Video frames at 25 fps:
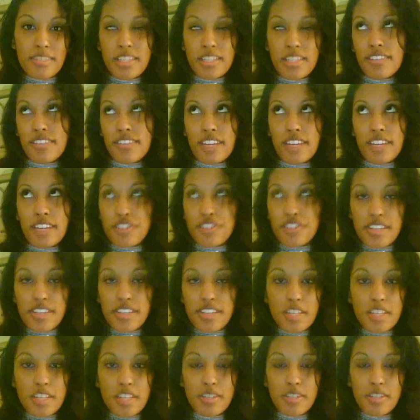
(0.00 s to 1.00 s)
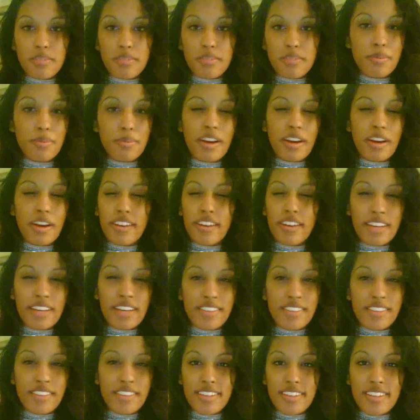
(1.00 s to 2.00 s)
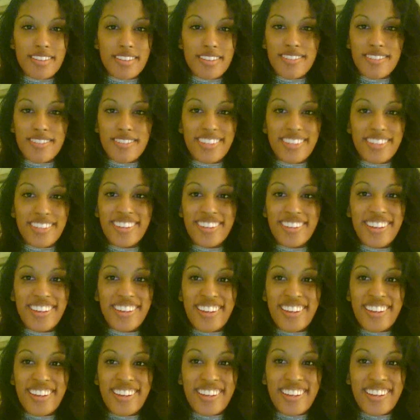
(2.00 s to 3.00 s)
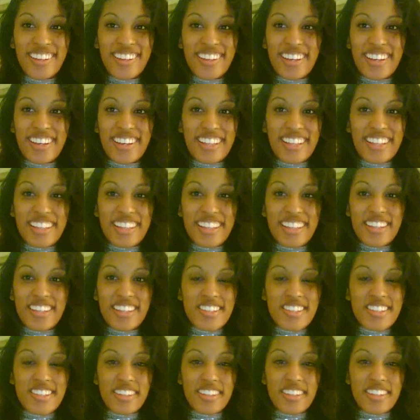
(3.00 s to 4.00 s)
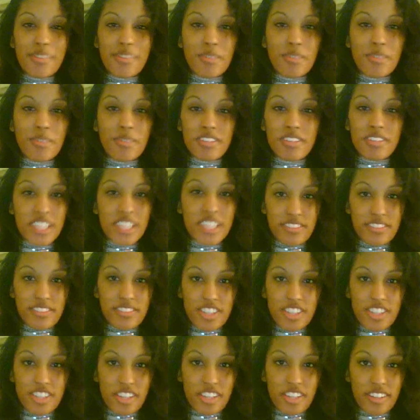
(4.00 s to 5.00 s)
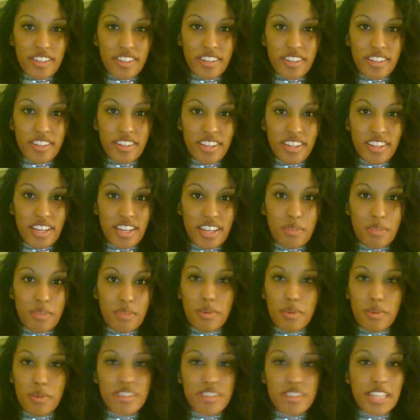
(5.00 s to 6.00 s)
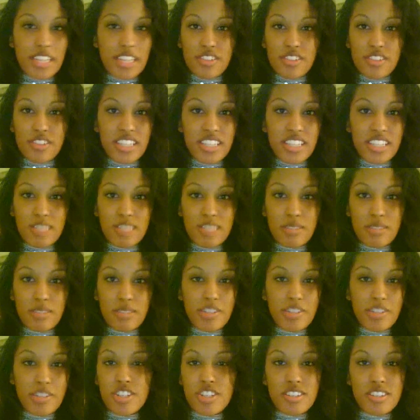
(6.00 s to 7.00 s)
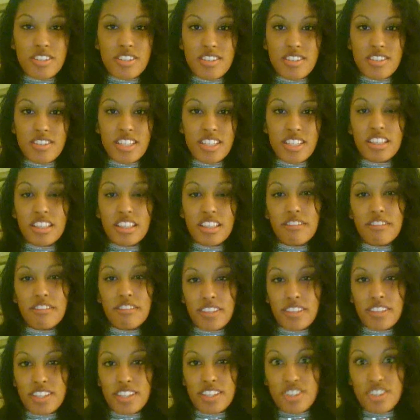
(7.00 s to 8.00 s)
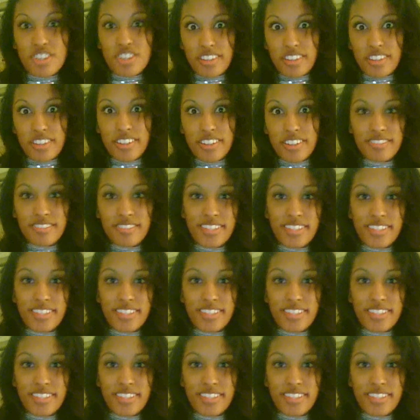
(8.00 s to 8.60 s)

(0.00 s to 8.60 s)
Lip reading: I mean, even after sex, but prior to having sex, I mean, there's nothing we wouldn't have done for each other. And we weren't sexually intimate, we were just in love with each other.